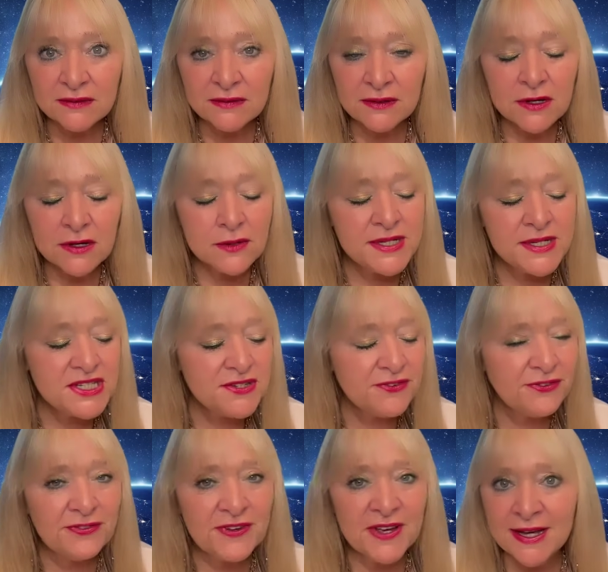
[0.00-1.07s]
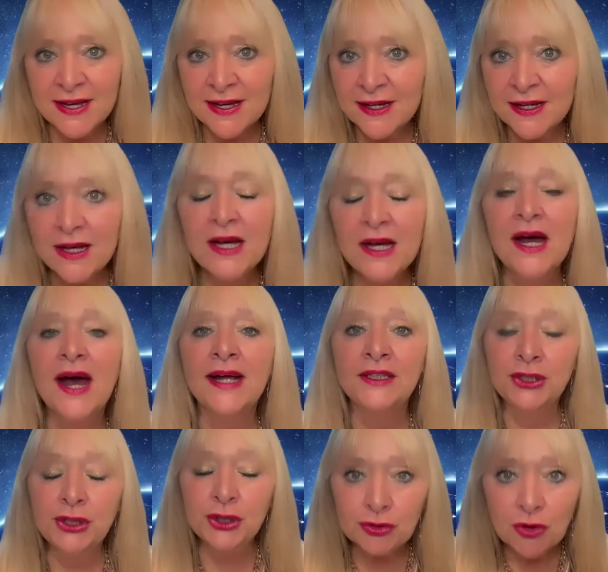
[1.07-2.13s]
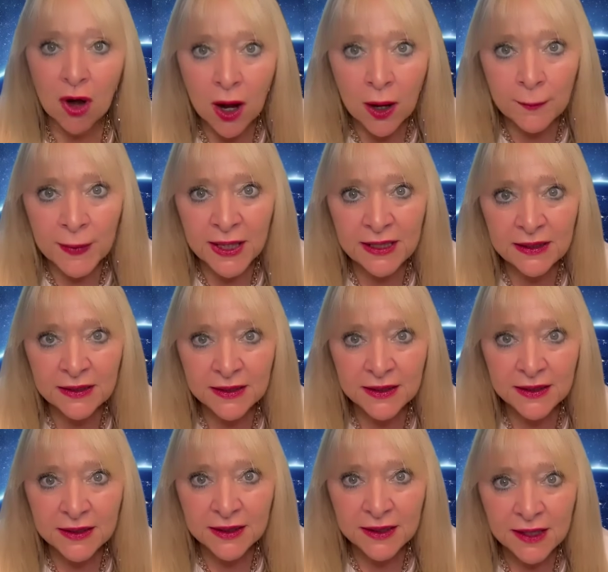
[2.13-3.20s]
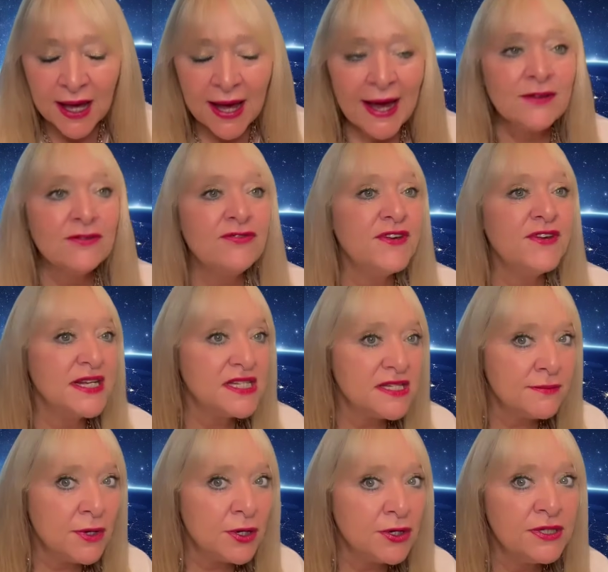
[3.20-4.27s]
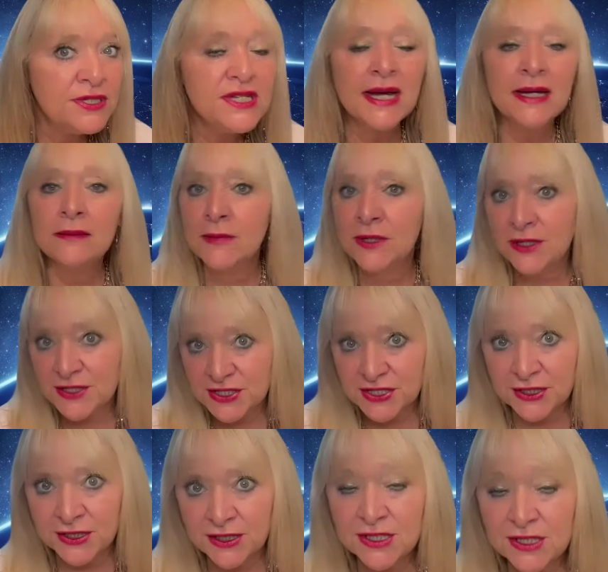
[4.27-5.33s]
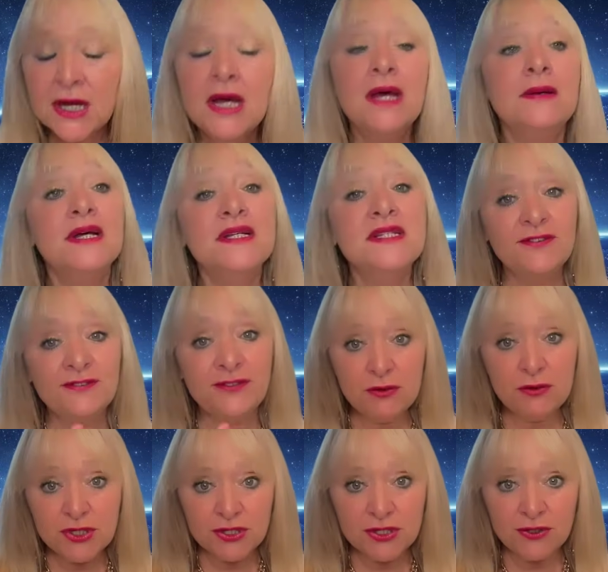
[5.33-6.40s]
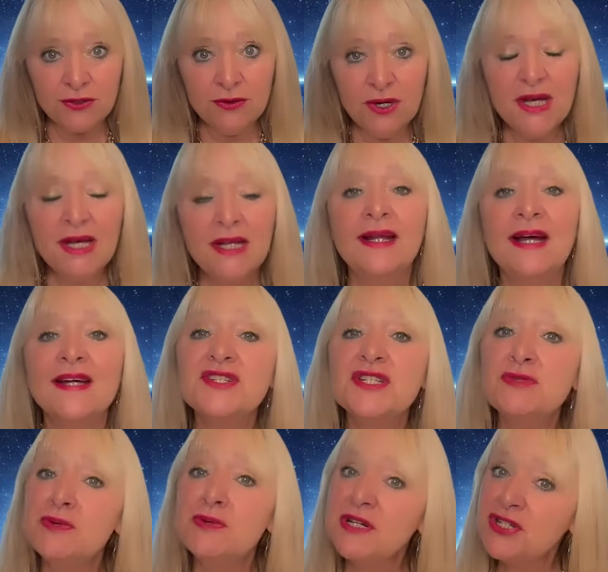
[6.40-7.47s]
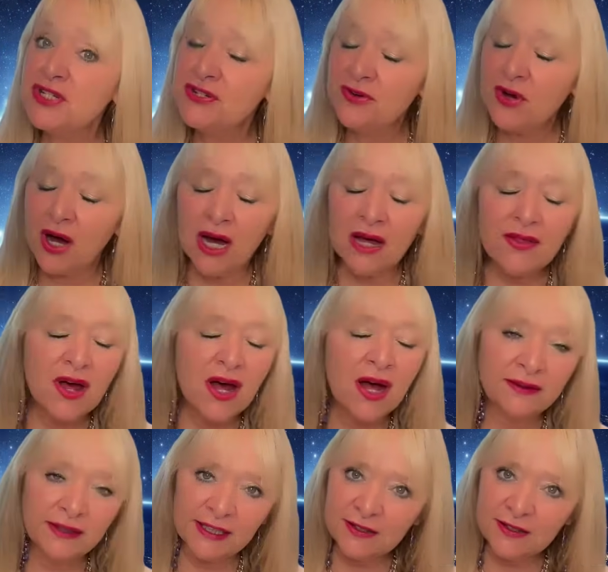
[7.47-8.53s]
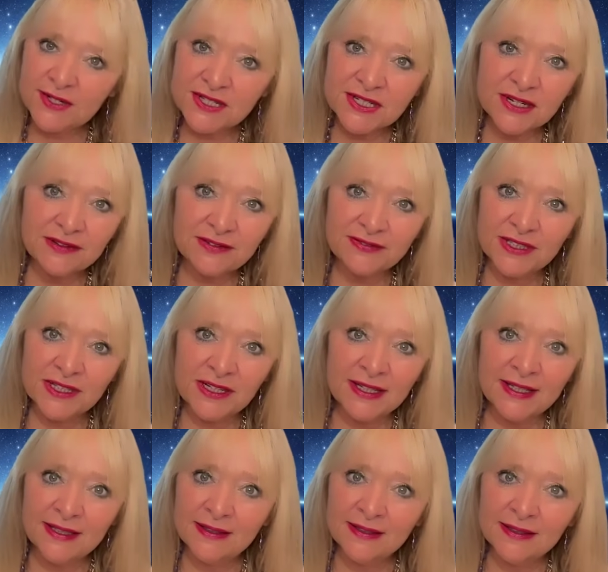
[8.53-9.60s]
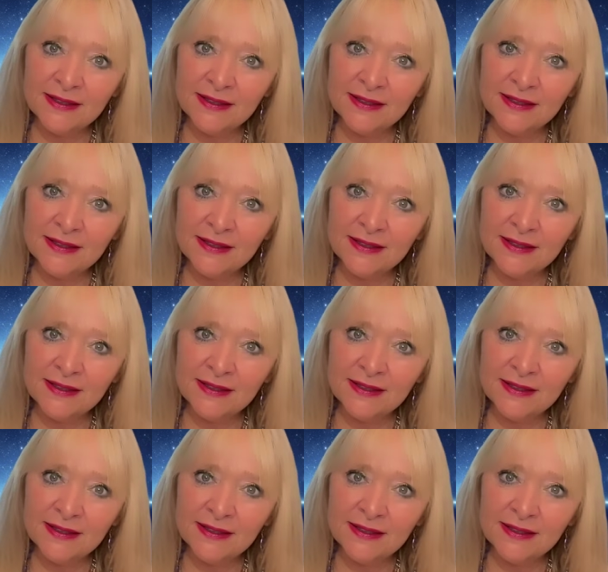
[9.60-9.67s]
Don't go into fear and drama and victimhood and martyrhood. Because if you do, that's just because you've got other unhealed stuff, darling.